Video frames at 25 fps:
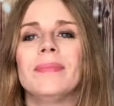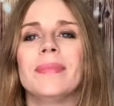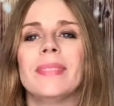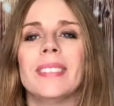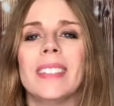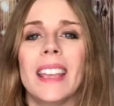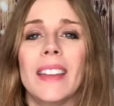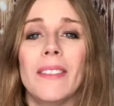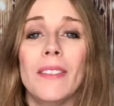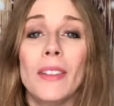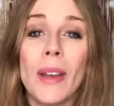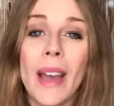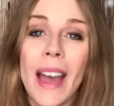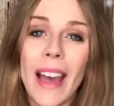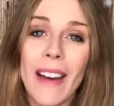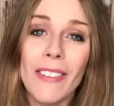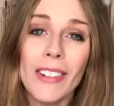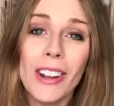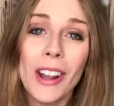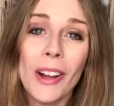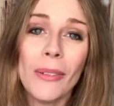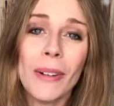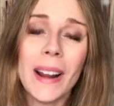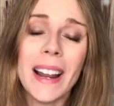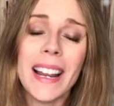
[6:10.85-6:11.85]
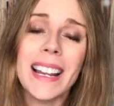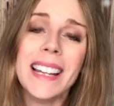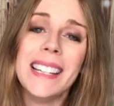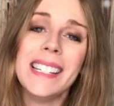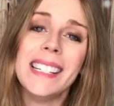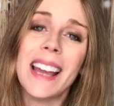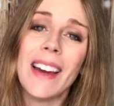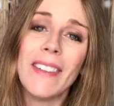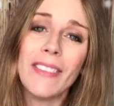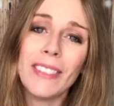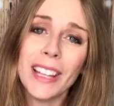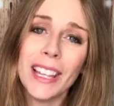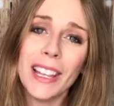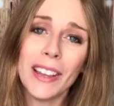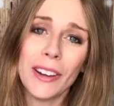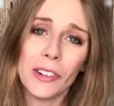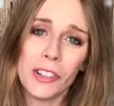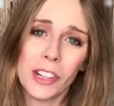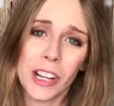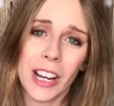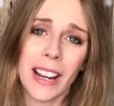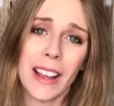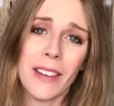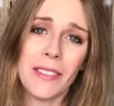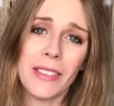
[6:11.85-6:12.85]
If you haven't already, definitely go
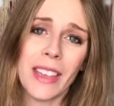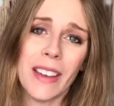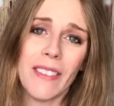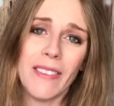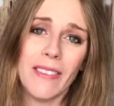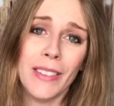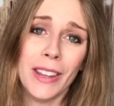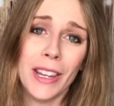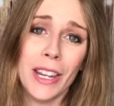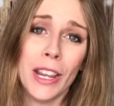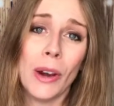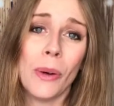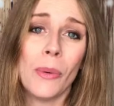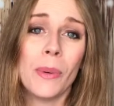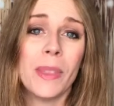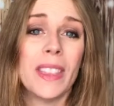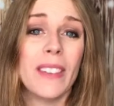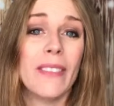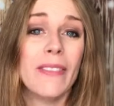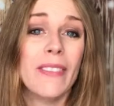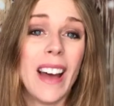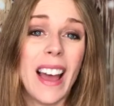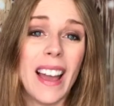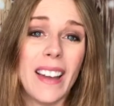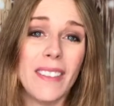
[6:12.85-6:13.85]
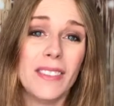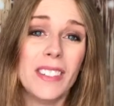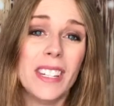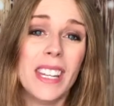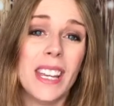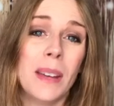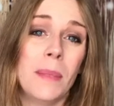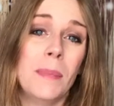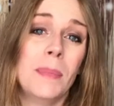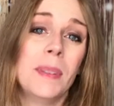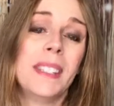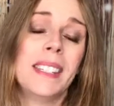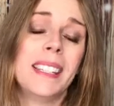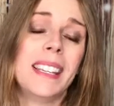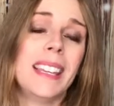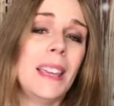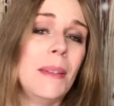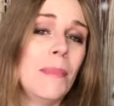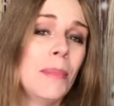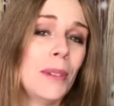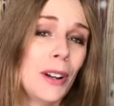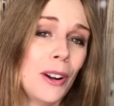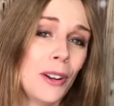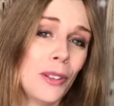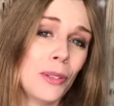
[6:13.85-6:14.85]
check out that video with the 5 tips to keep
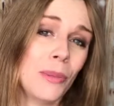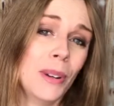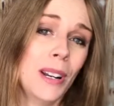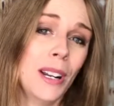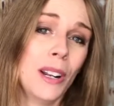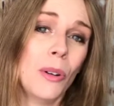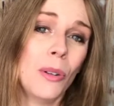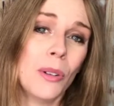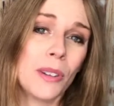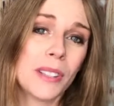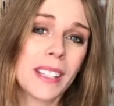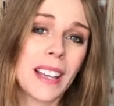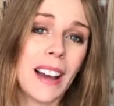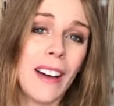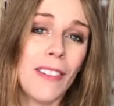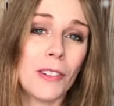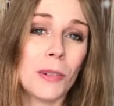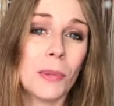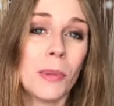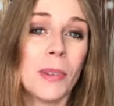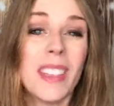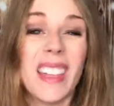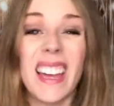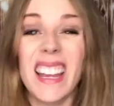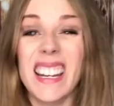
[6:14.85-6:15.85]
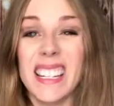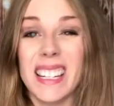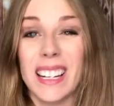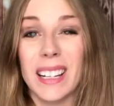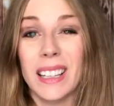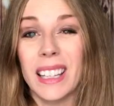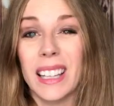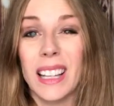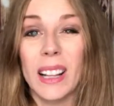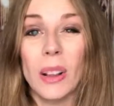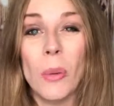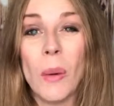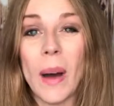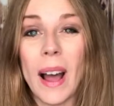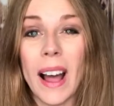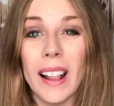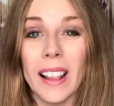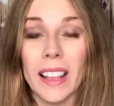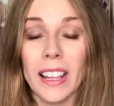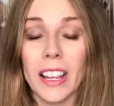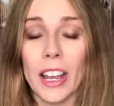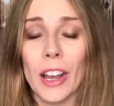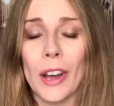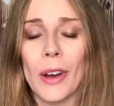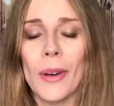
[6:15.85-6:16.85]
an arthritic horse comfortable that I did a little while
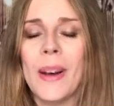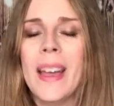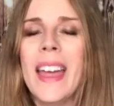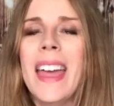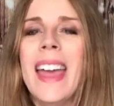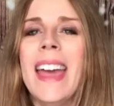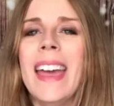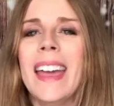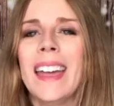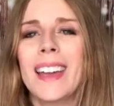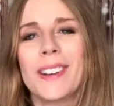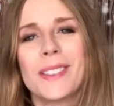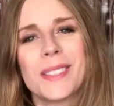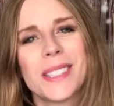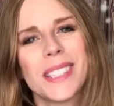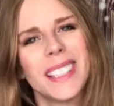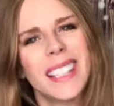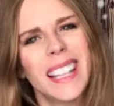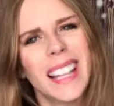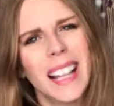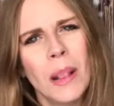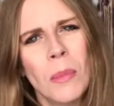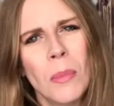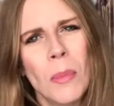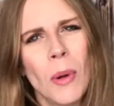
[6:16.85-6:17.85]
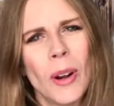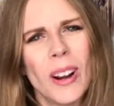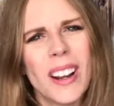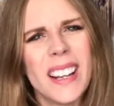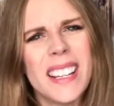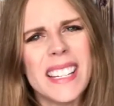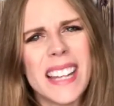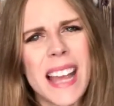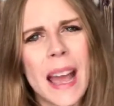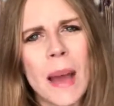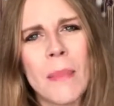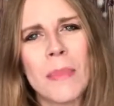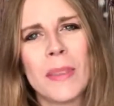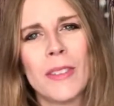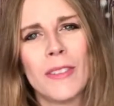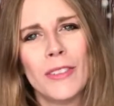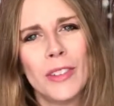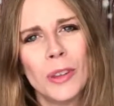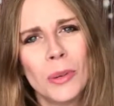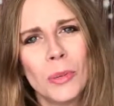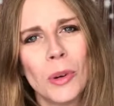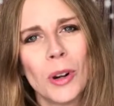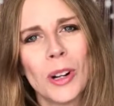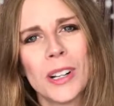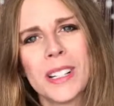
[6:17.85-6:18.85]
ago. It goes a little more in depth, a few
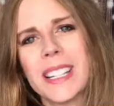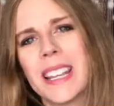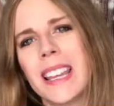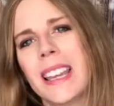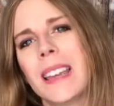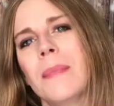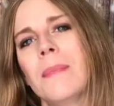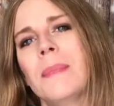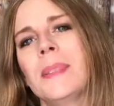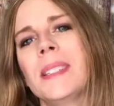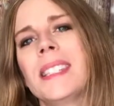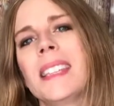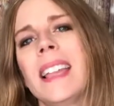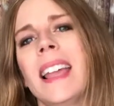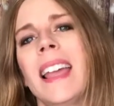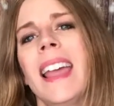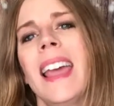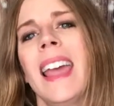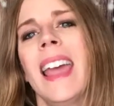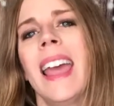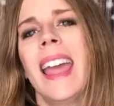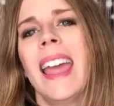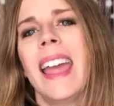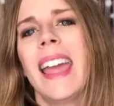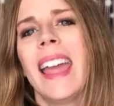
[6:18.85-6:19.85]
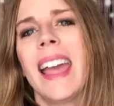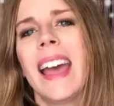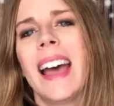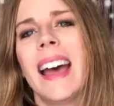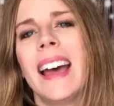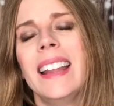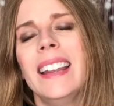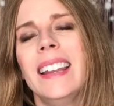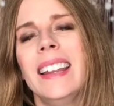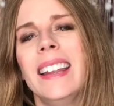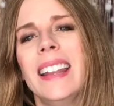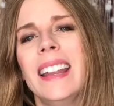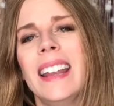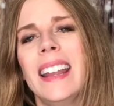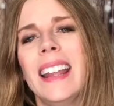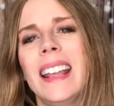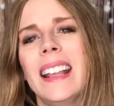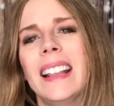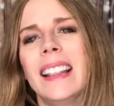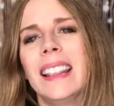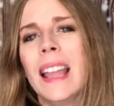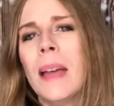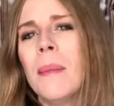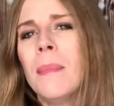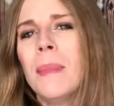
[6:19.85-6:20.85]
more tips, and
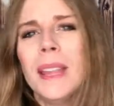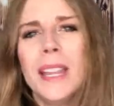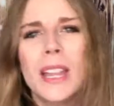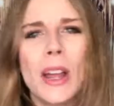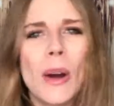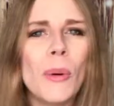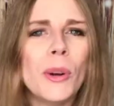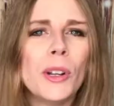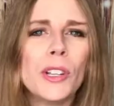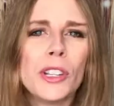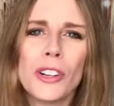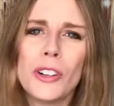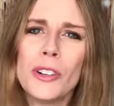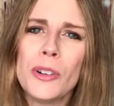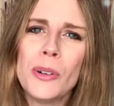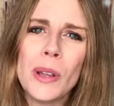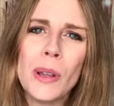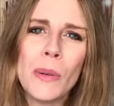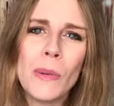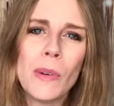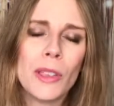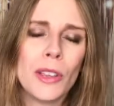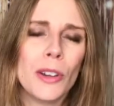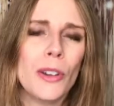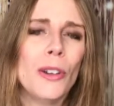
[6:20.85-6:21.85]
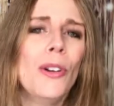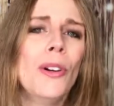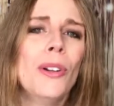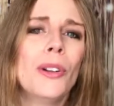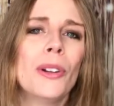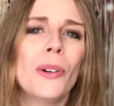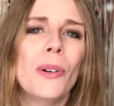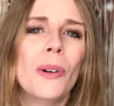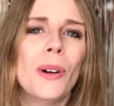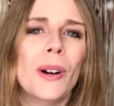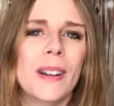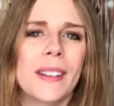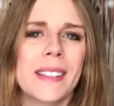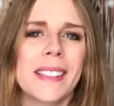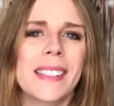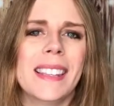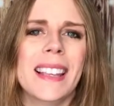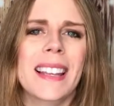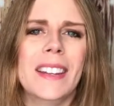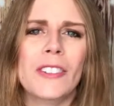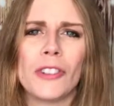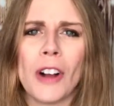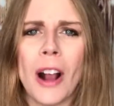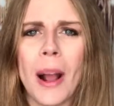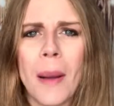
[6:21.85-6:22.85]
let me know what you're doing with your older horse.
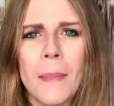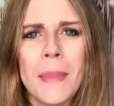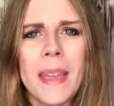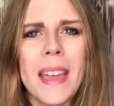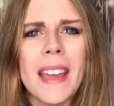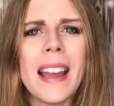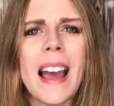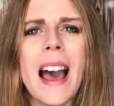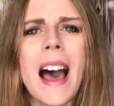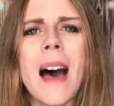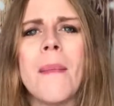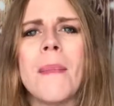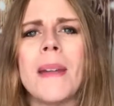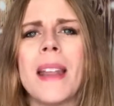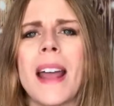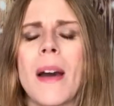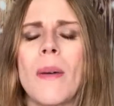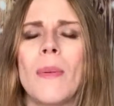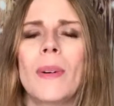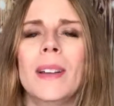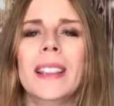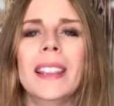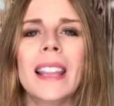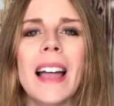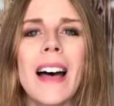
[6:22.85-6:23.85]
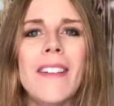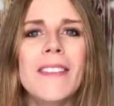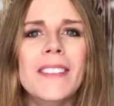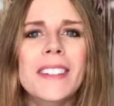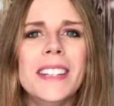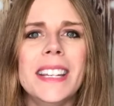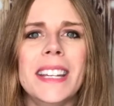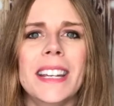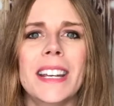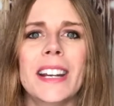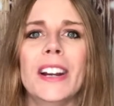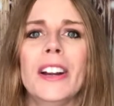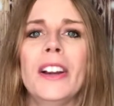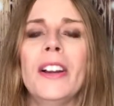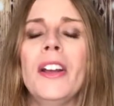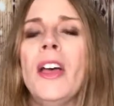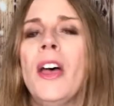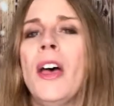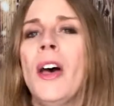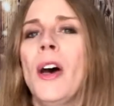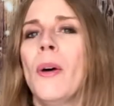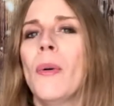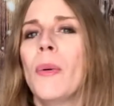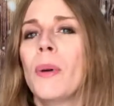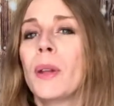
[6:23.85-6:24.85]
Drop me a comment. I would love to hear
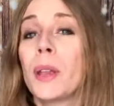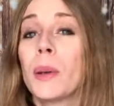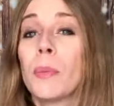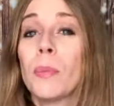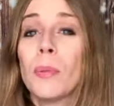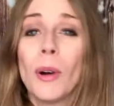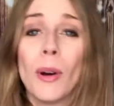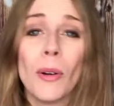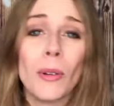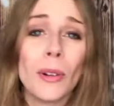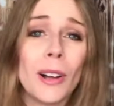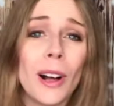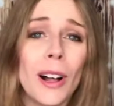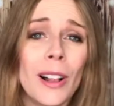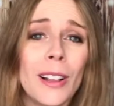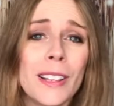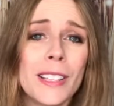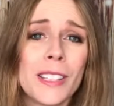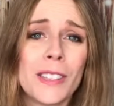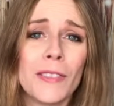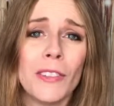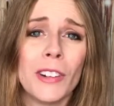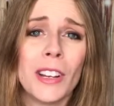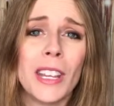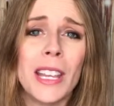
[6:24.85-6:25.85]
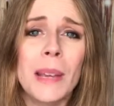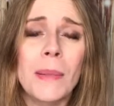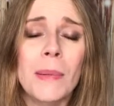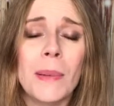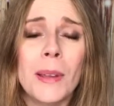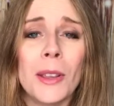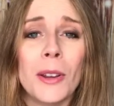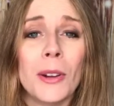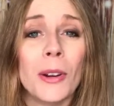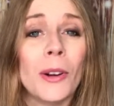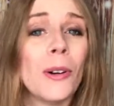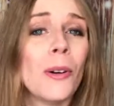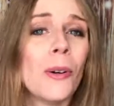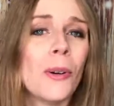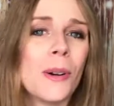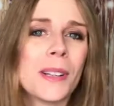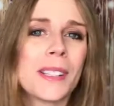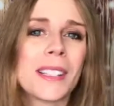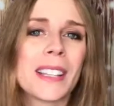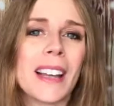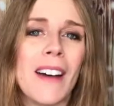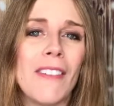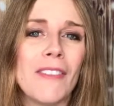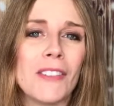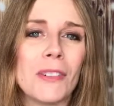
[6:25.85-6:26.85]
what your protocol is for keeping your horse
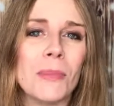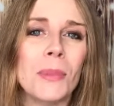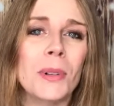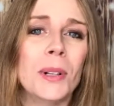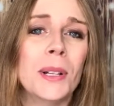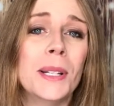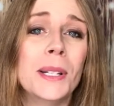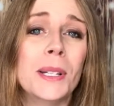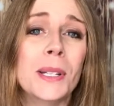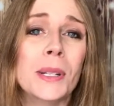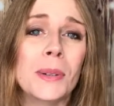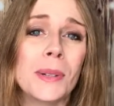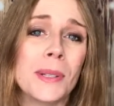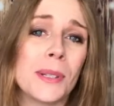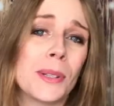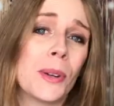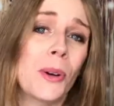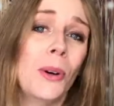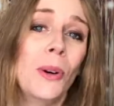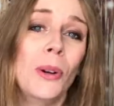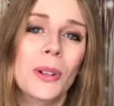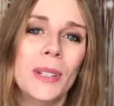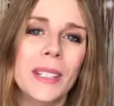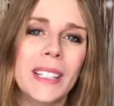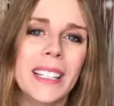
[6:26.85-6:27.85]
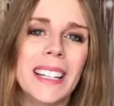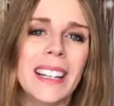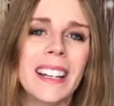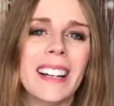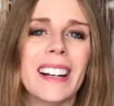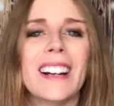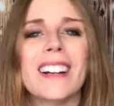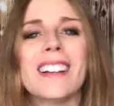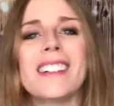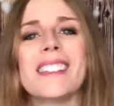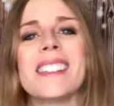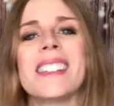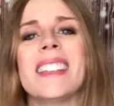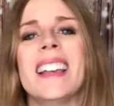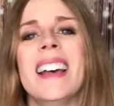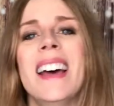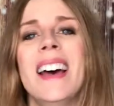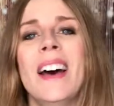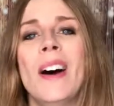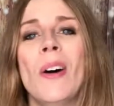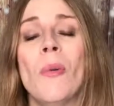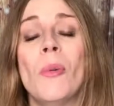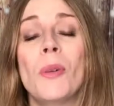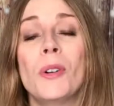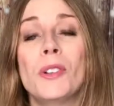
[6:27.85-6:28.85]
comfortable into his golden years,
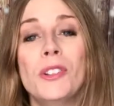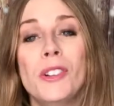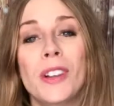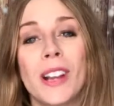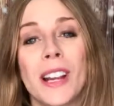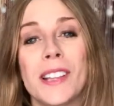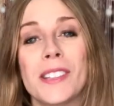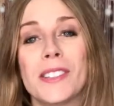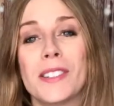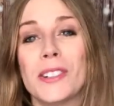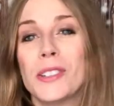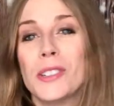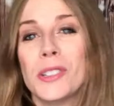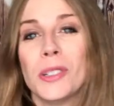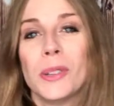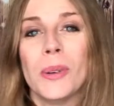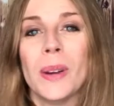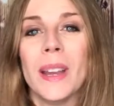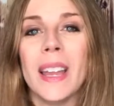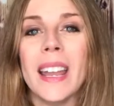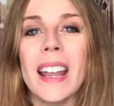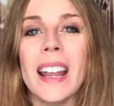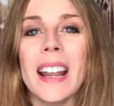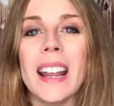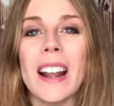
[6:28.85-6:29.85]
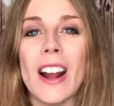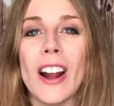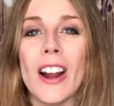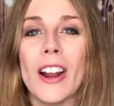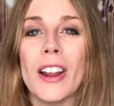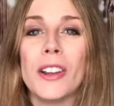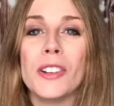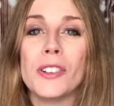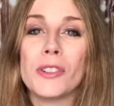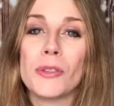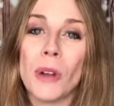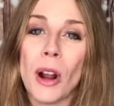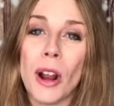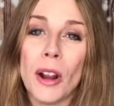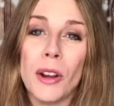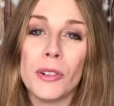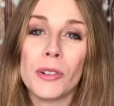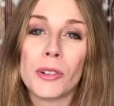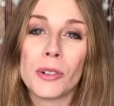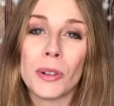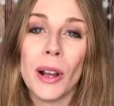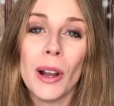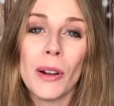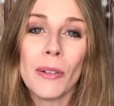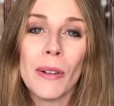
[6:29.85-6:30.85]
what you guys are doing. Are you
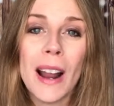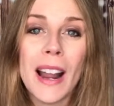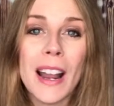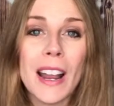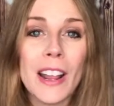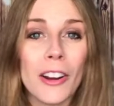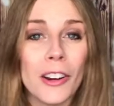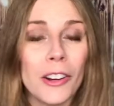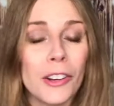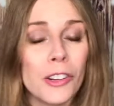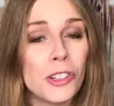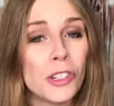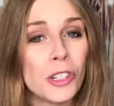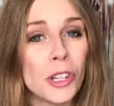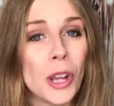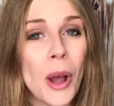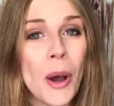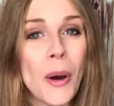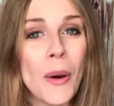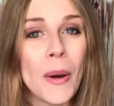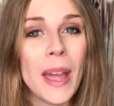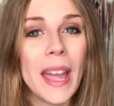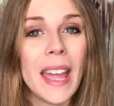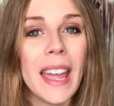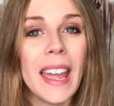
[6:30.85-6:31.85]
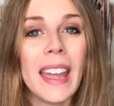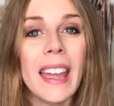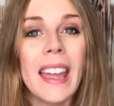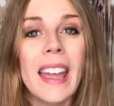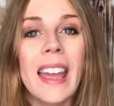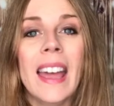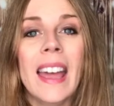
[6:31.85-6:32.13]
trail riding? Are you showing?